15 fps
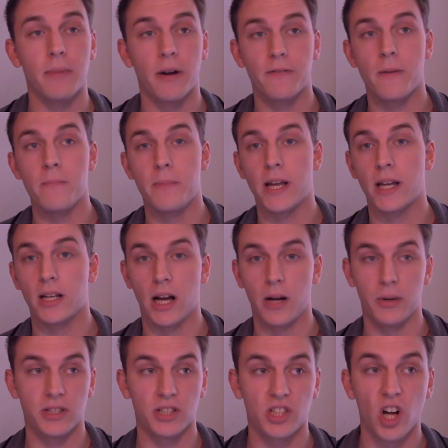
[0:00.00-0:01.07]
my friend Bing and I
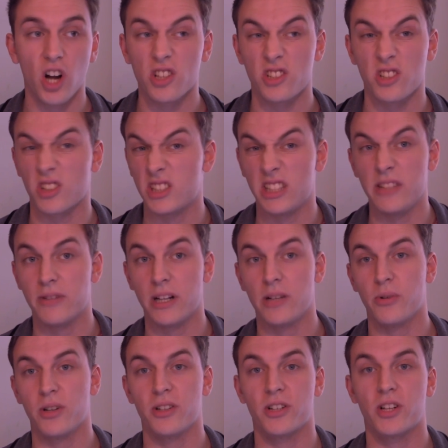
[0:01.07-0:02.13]
went to Costa because he really
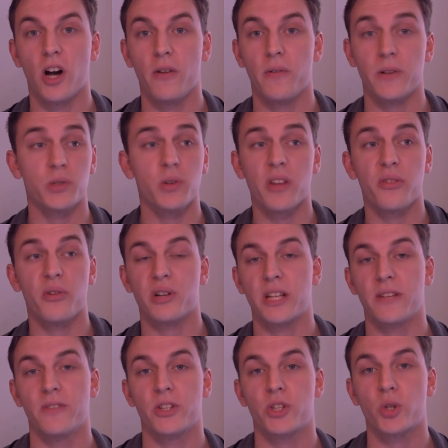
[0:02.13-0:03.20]
wanted a coffee, so I thought I'd
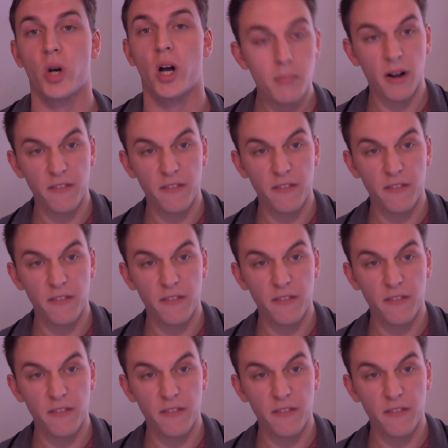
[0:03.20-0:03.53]
give it a try.